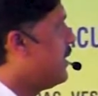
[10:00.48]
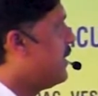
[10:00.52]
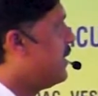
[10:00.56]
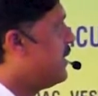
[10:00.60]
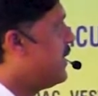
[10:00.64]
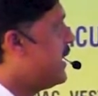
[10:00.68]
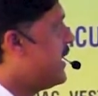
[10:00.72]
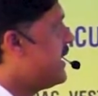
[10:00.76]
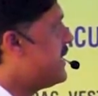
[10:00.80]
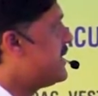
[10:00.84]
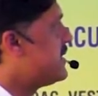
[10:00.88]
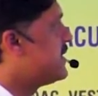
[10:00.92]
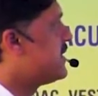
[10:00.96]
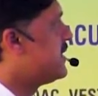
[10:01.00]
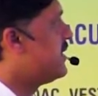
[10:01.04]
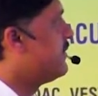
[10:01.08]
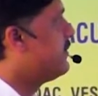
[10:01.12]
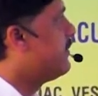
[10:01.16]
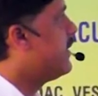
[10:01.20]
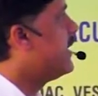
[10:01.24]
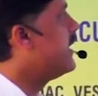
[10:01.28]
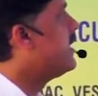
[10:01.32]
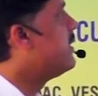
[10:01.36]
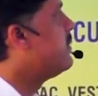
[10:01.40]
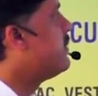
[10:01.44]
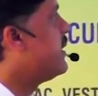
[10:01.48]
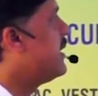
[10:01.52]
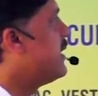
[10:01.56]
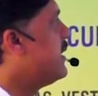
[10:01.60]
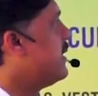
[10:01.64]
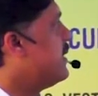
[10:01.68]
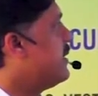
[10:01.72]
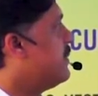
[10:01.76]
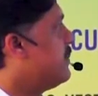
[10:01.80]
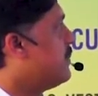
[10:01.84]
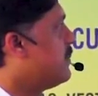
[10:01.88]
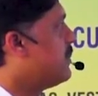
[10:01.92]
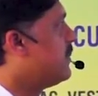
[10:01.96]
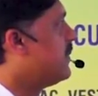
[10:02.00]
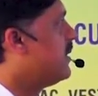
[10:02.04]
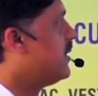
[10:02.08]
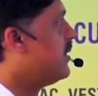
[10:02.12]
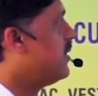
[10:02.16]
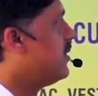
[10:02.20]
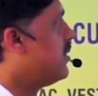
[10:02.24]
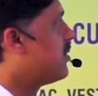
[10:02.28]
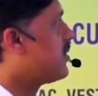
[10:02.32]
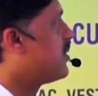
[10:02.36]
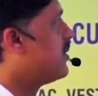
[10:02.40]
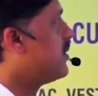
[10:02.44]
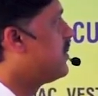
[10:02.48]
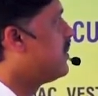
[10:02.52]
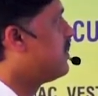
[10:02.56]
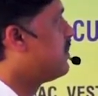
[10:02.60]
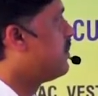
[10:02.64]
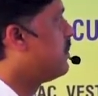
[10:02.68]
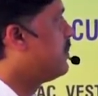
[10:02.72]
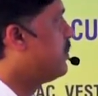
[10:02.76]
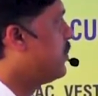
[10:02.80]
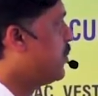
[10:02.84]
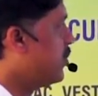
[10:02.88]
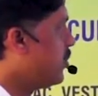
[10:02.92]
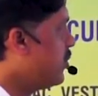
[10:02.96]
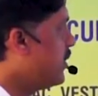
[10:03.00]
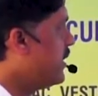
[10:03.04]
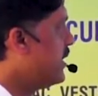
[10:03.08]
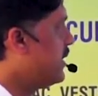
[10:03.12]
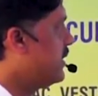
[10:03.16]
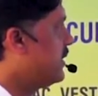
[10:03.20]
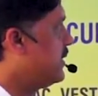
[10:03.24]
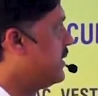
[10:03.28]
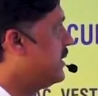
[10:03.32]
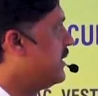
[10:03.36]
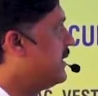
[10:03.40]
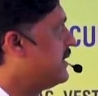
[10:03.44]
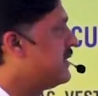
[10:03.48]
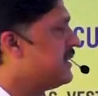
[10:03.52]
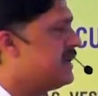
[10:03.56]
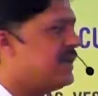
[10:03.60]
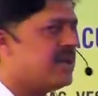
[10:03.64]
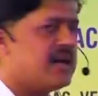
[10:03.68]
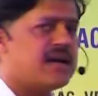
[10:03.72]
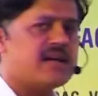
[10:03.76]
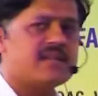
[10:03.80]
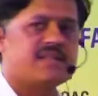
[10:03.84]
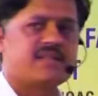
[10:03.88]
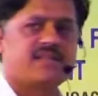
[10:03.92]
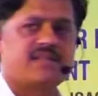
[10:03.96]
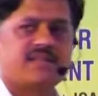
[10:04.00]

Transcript: as defined by Dr. Purohit in the last